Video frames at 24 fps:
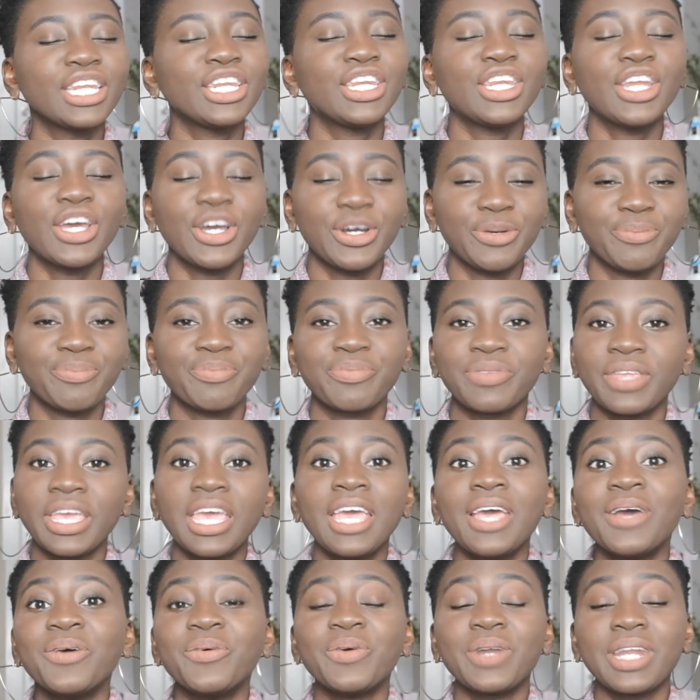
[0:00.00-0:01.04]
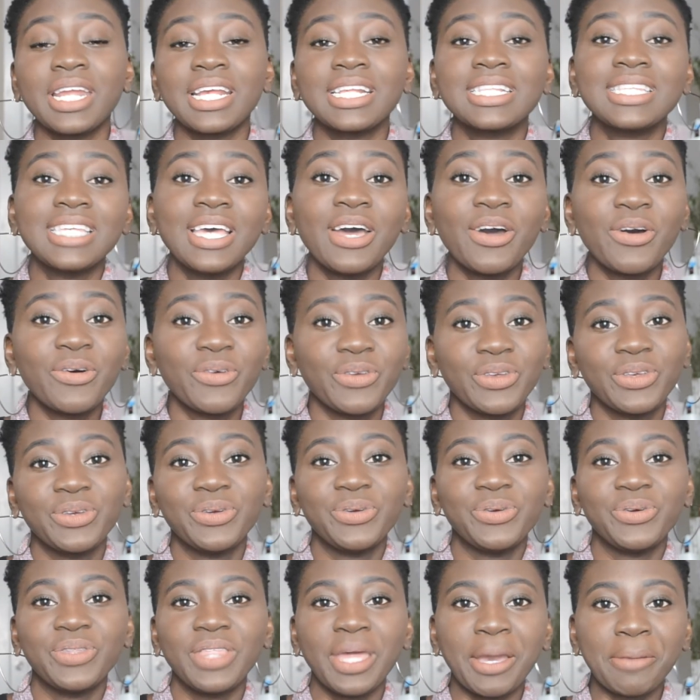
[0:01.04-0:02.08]
no. When I tell
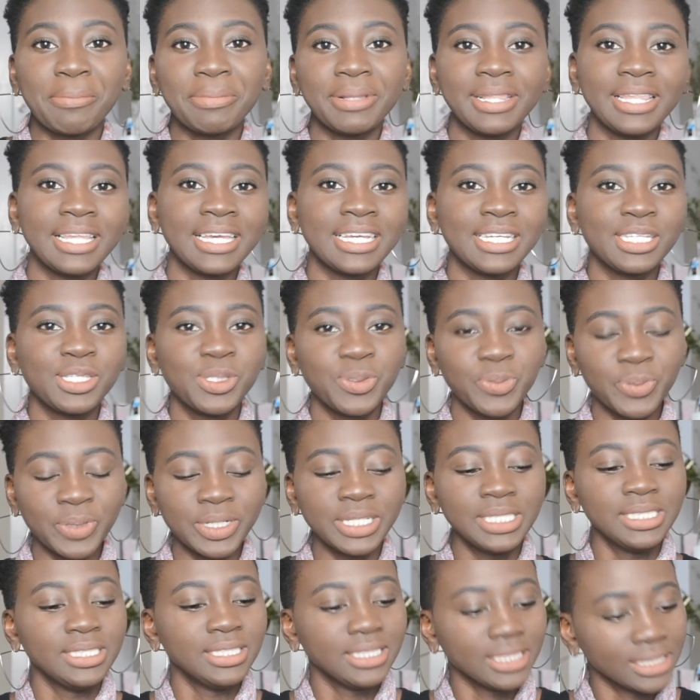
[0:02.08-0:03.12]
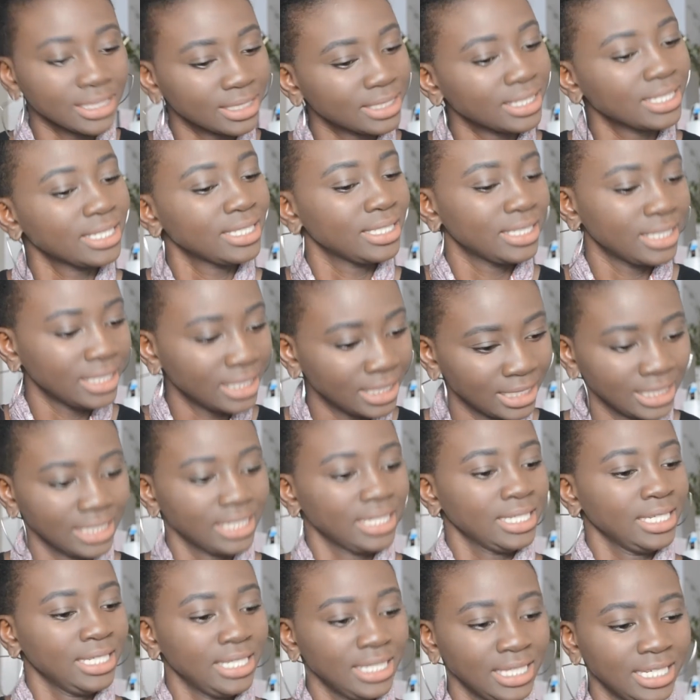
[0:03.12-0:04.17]
you that place was
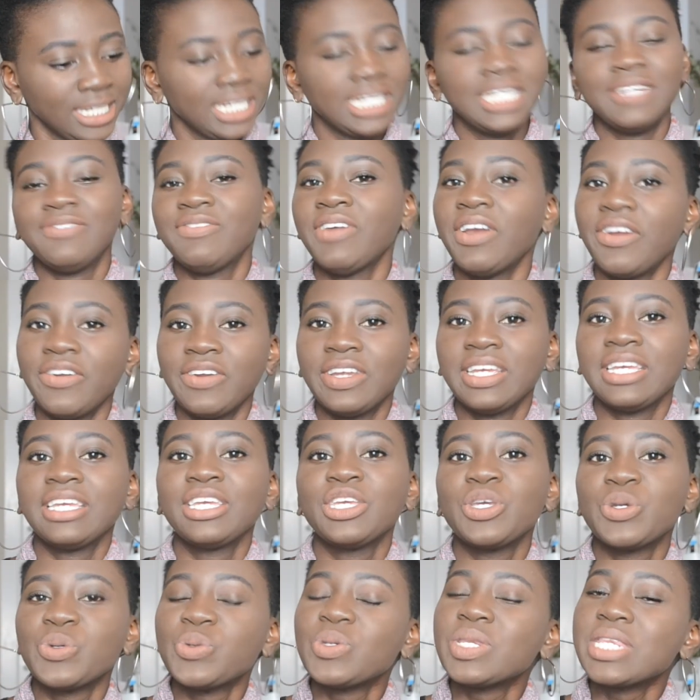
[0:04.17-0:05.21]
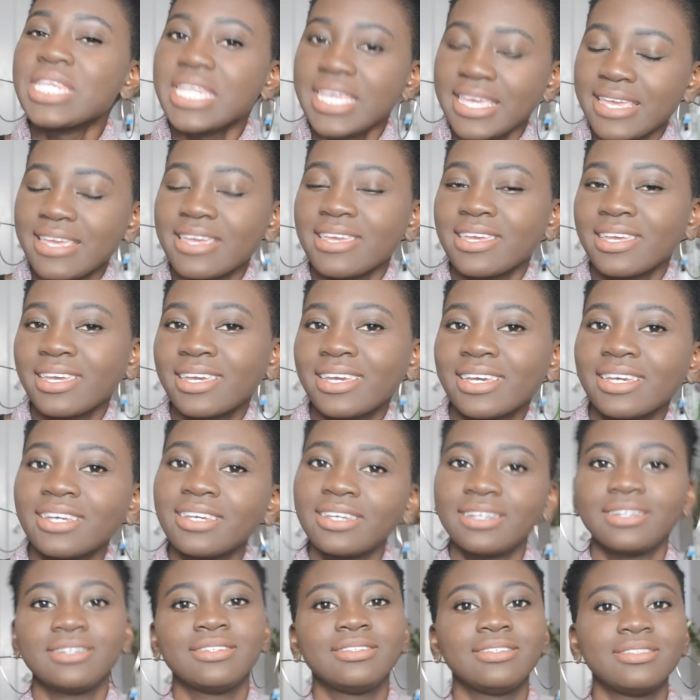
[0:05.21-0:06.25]
very unique,
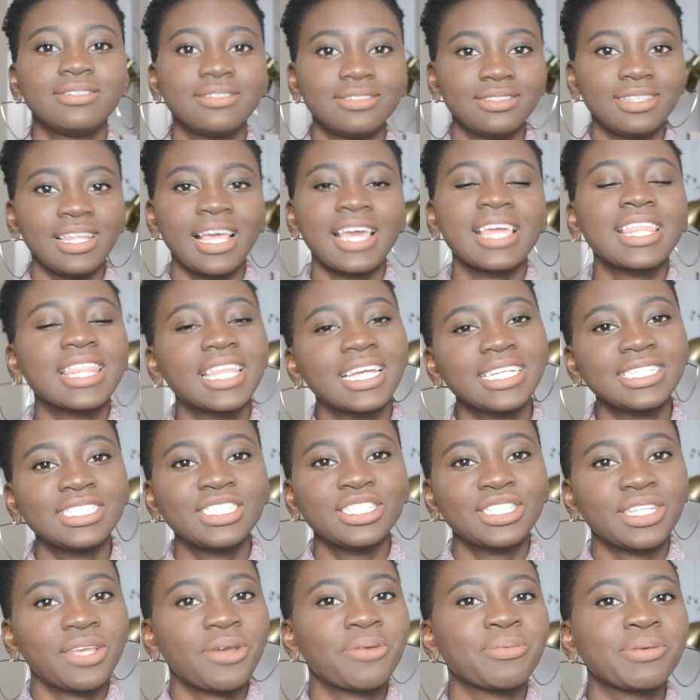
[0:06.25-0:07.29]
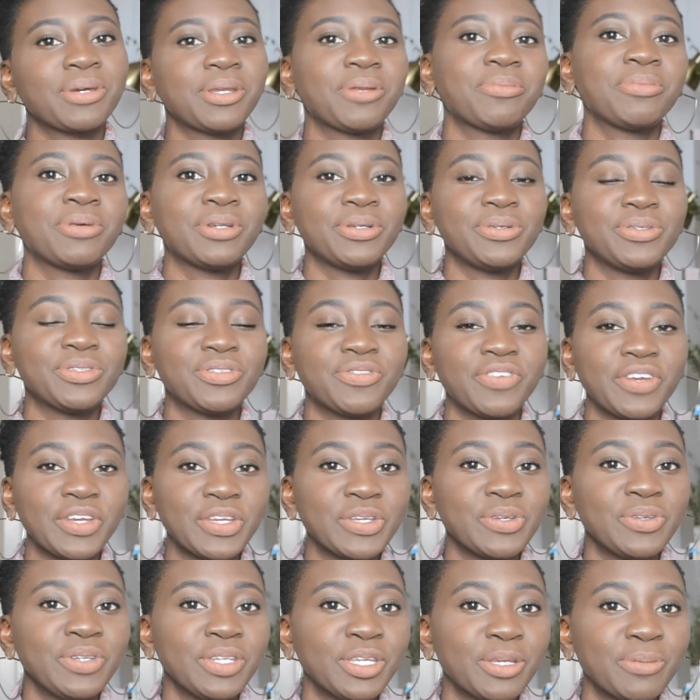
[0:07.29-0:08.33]
like that's just how I'm gonna put it. It was a very
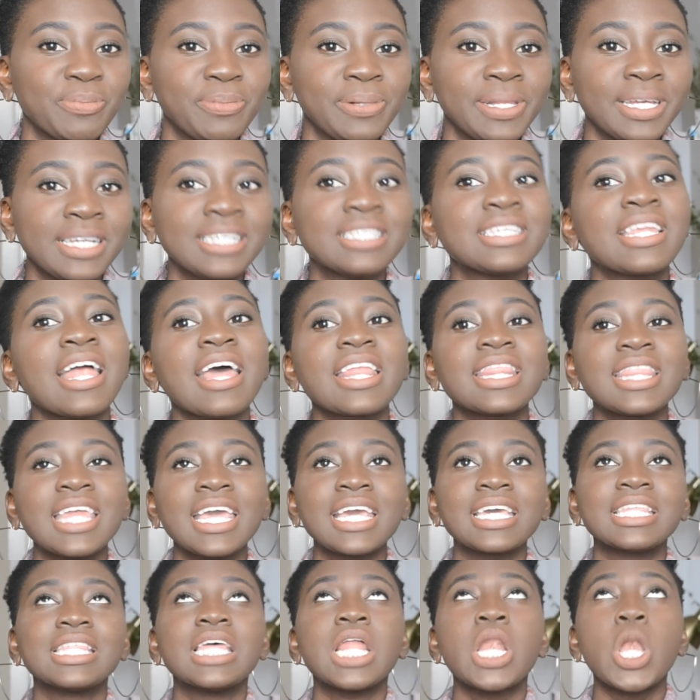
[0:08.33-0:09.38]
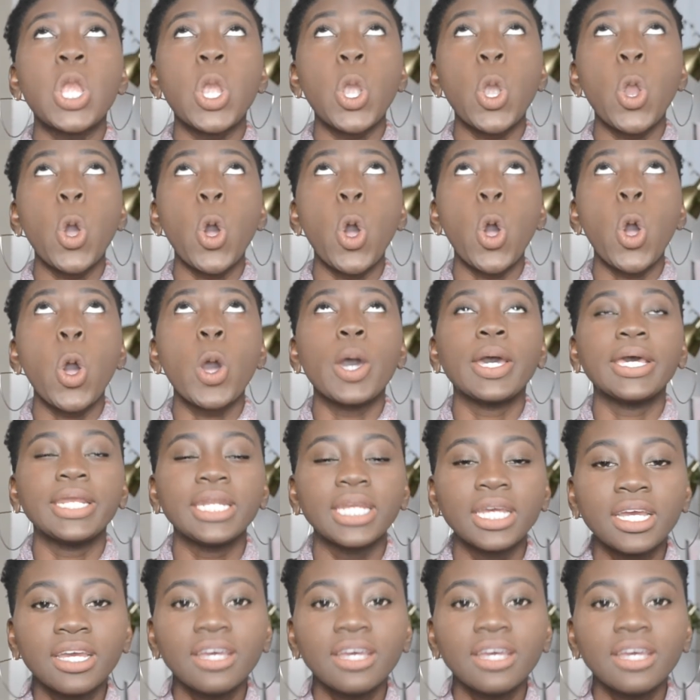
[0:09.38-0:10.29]
unique place, and I thank the Lord